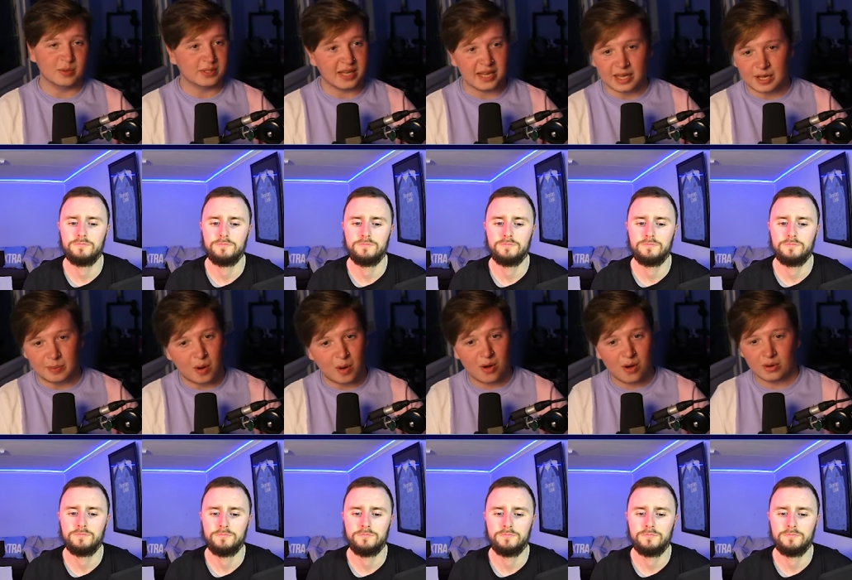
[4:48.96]
Speaker 1: He was taking them
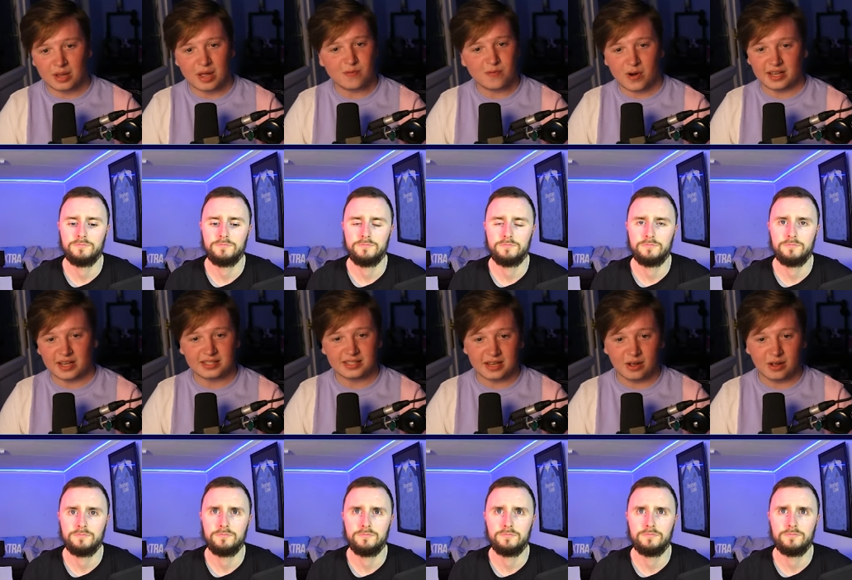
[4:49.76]
on left, right, and
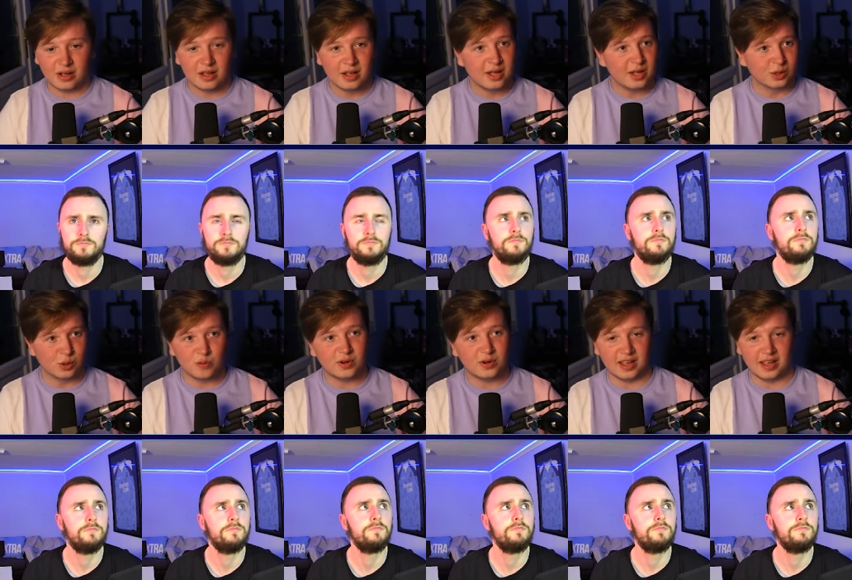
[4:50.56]
centre.
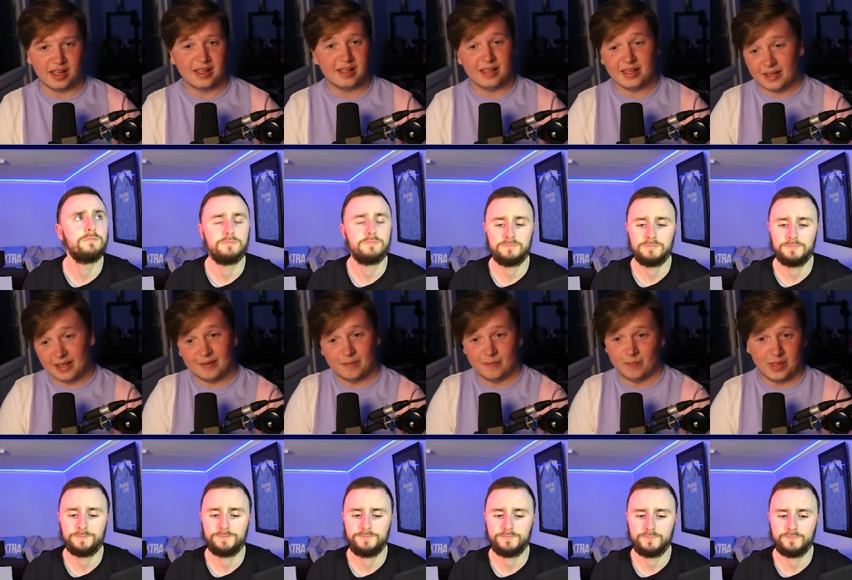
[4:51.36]
Loved it. He,
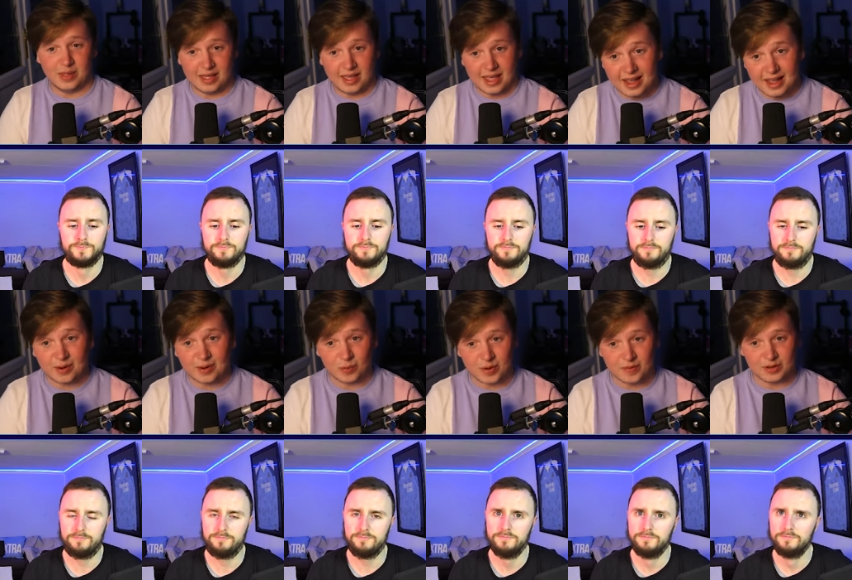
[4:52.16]
he, he
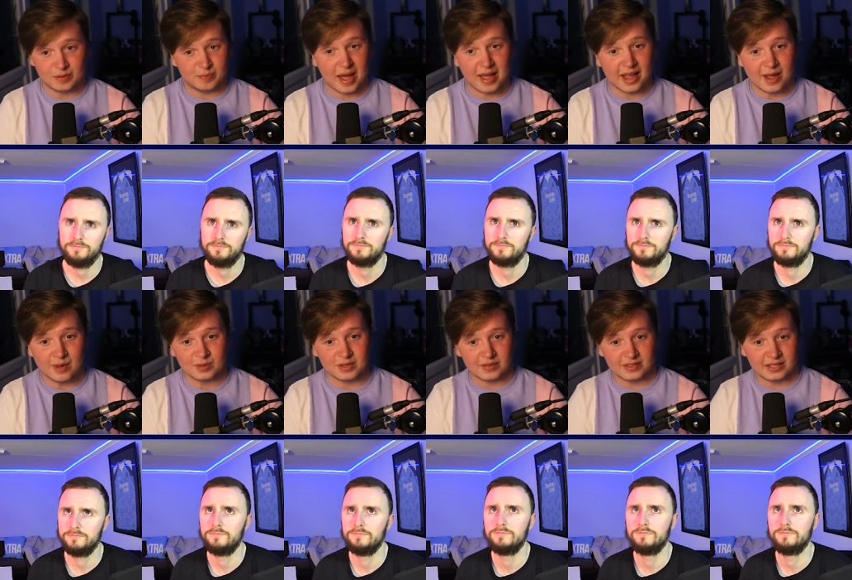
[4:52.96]
had one of his better
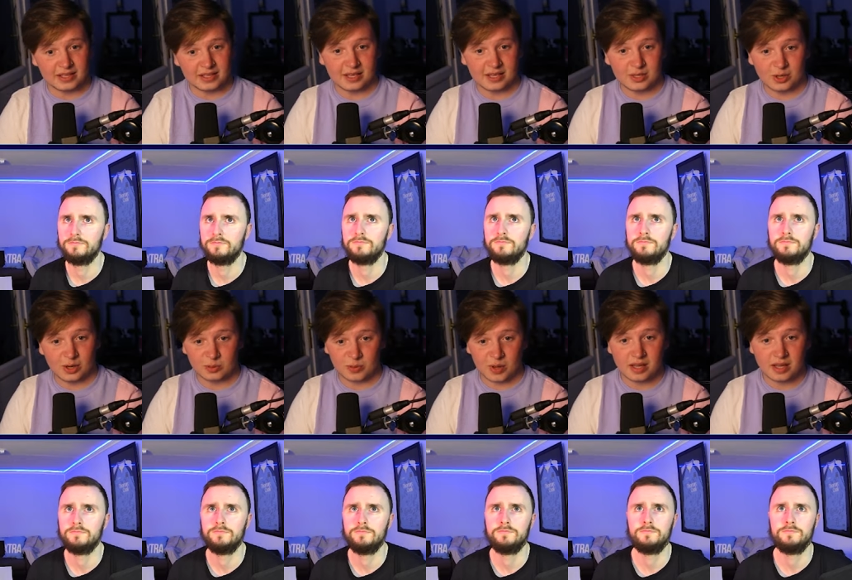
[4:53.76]
games that I've seen in the City shirt
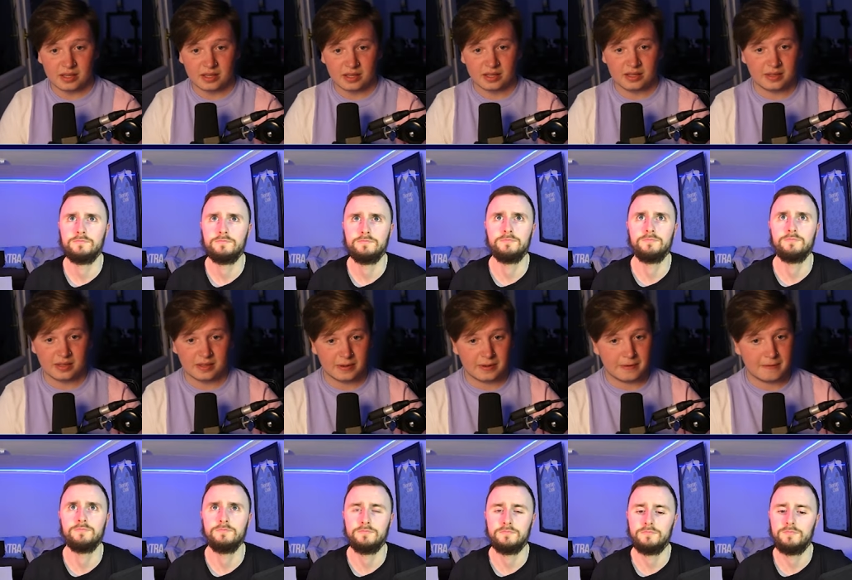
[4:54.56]
as well.
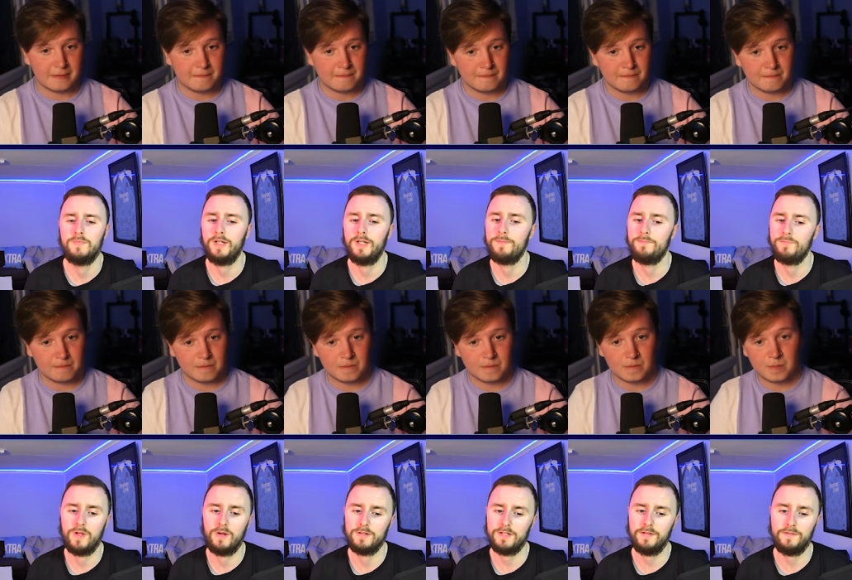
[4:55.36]
Speaker 2: Mm. Yeah,
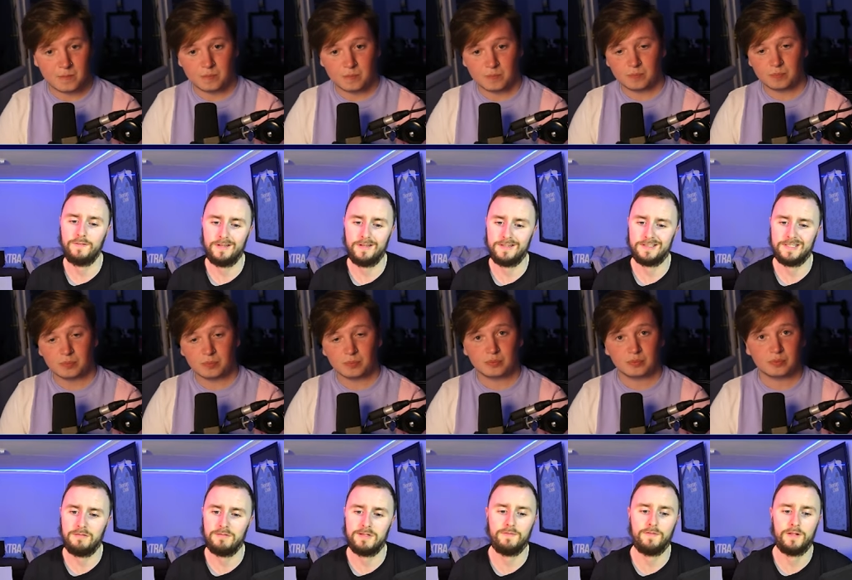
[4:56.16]
no, definitely. The
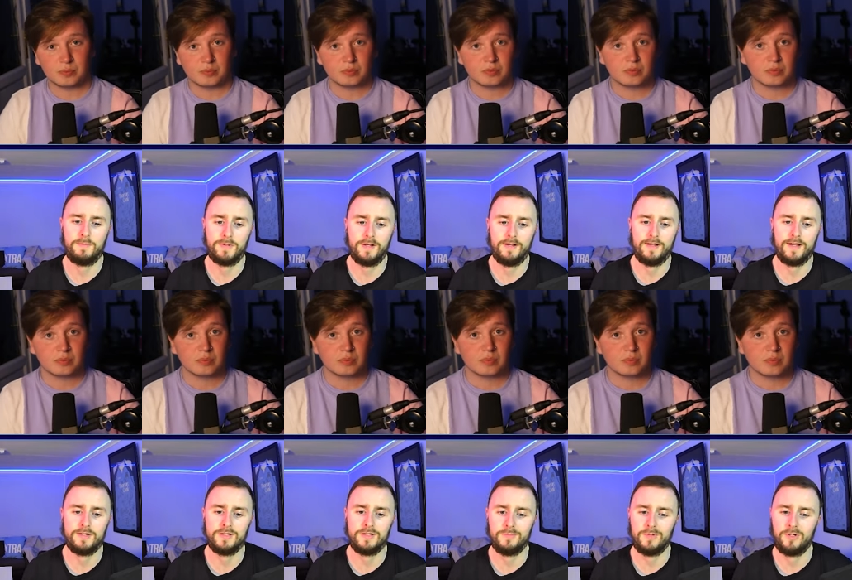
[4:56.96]
team's definitely playing
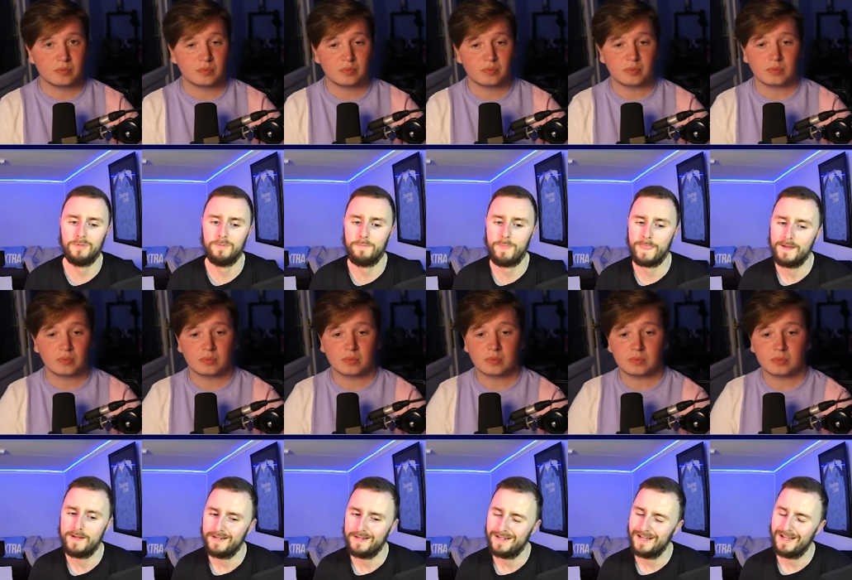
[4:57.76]
nice at the moment.
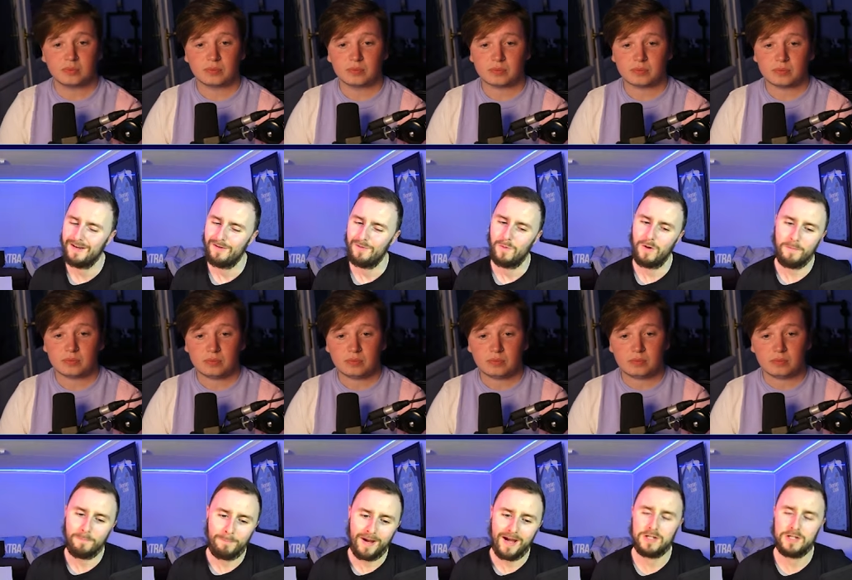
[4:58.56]

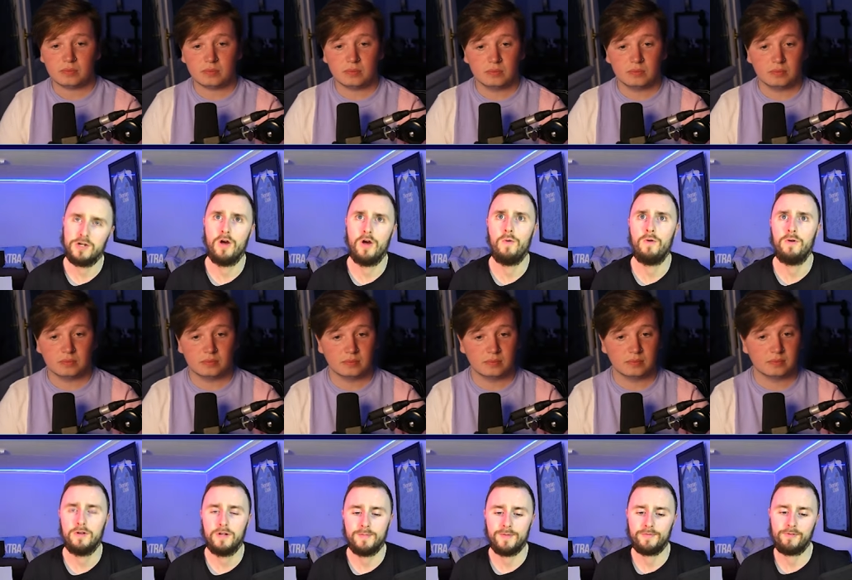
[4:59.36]
One bad note,
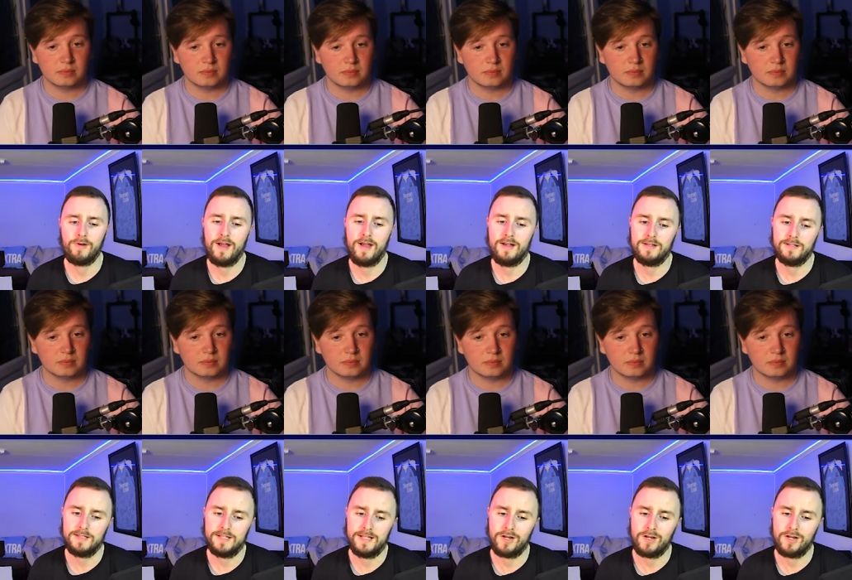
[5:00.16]
I'm afraid, is